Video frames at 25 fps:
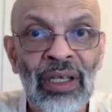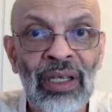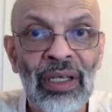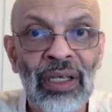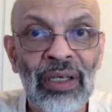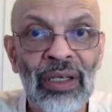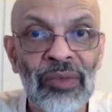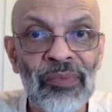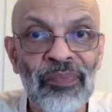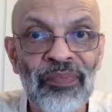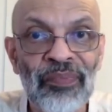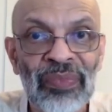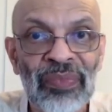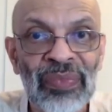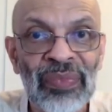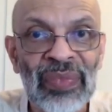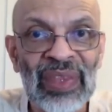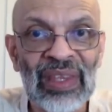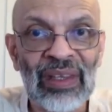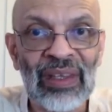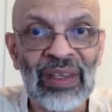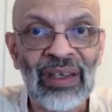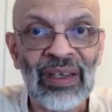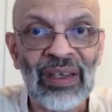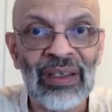
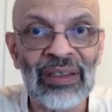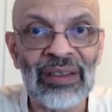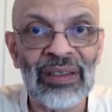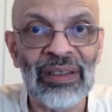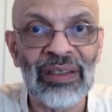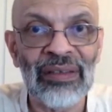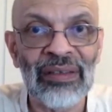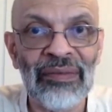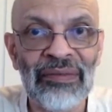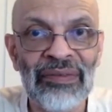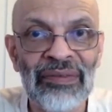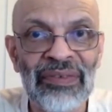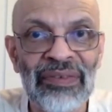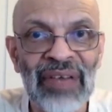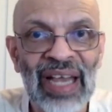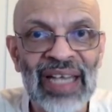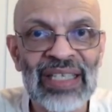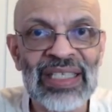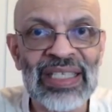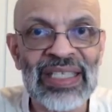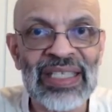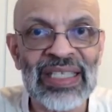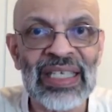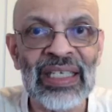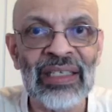um, uh,
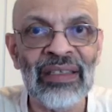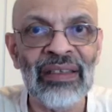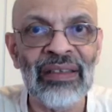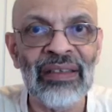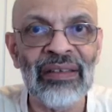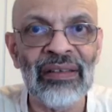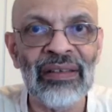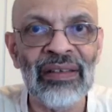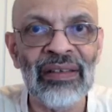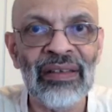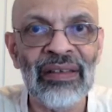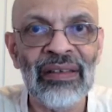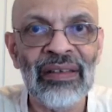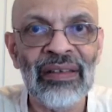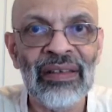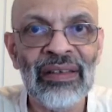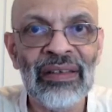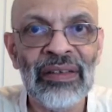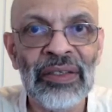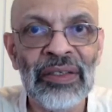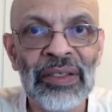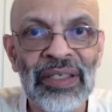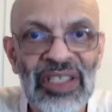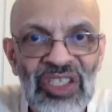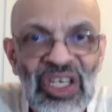vaccine
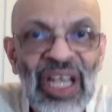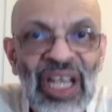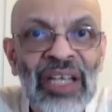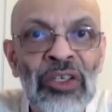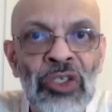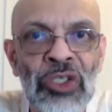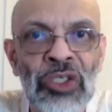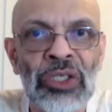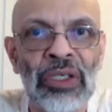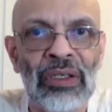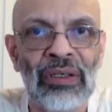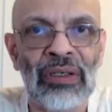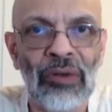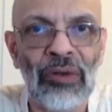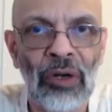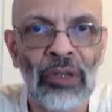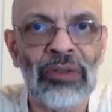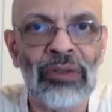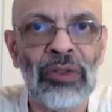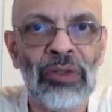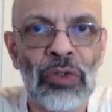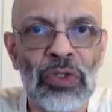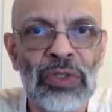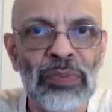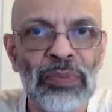rejection, not
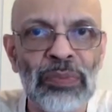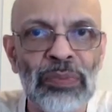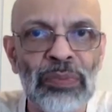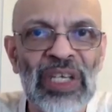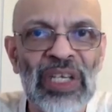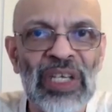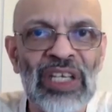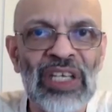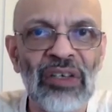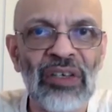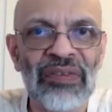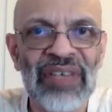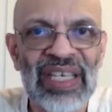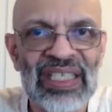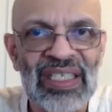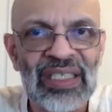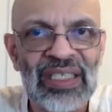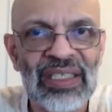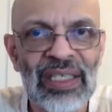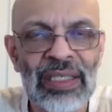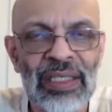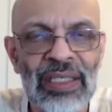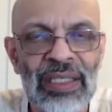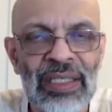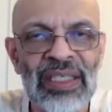to speak of
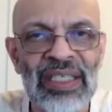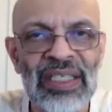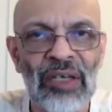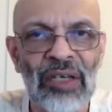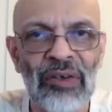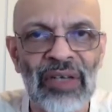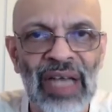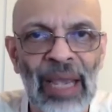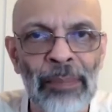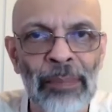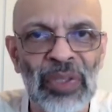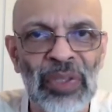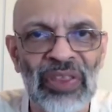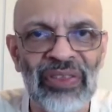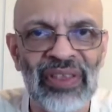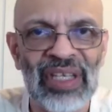hesitancy or apathy.